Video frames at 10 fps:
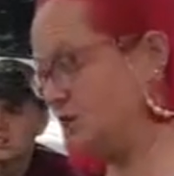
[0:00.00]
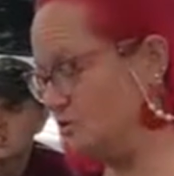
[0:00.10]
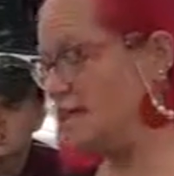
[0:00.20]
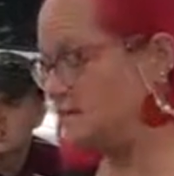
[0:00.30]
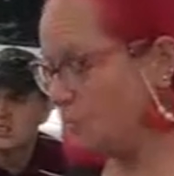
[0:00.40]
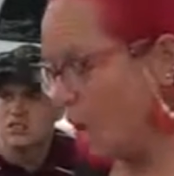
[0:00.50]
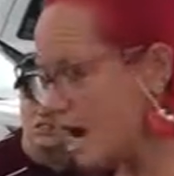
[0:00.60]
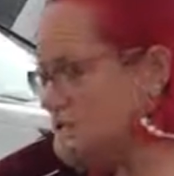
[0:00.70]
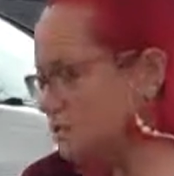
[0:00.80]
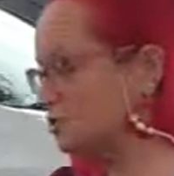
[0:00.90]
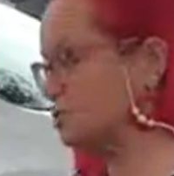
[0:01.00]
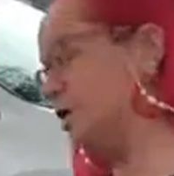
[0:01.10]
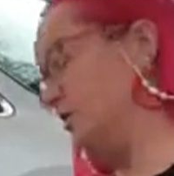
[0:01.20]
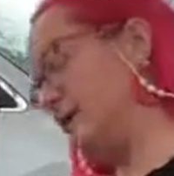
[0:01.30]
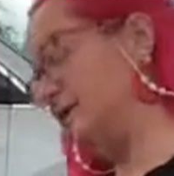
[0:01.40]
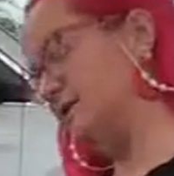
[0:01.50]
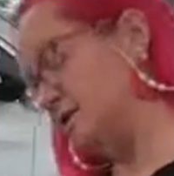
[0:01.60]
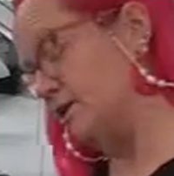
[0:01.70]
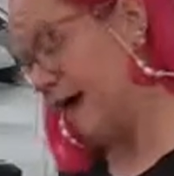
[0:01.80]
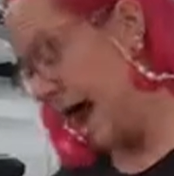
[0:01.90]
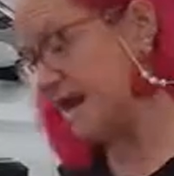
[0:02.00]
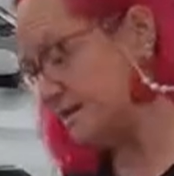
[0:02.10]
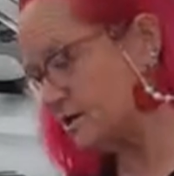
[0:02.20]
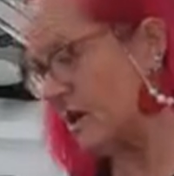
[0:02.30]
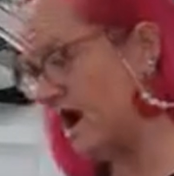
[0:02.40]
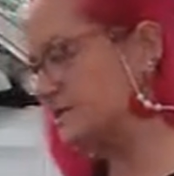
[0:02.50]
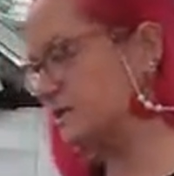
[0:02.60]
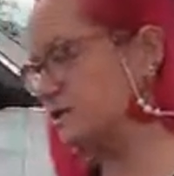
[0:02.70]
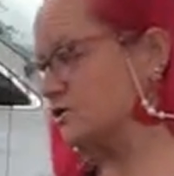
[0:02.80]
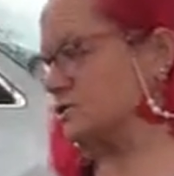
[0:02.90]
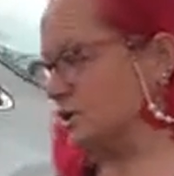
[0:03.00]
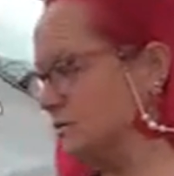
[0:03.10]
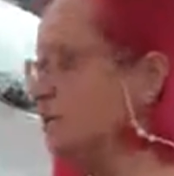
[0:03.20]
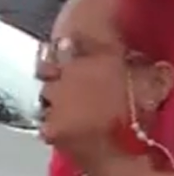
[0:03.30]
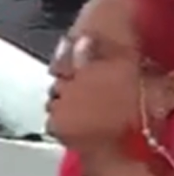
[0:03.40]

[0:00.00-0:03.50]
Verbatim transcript: and you need to wash your shoe and get the dew out of the cracks of your shoe,